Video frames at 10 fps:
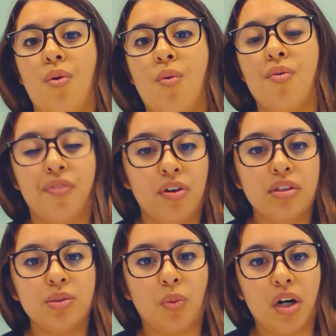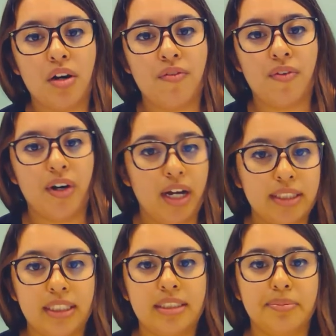referrals work for
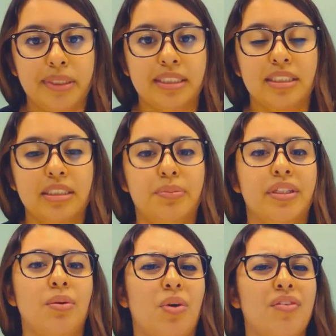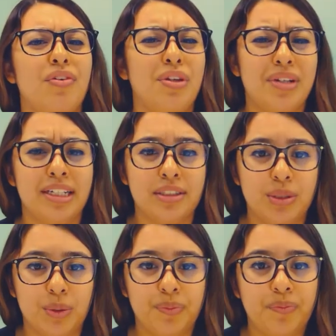us as a business, but they work for you guys
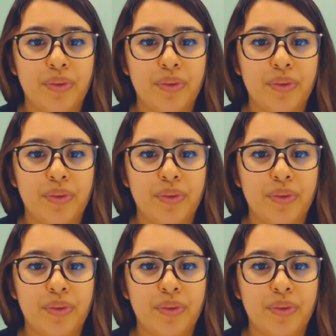too.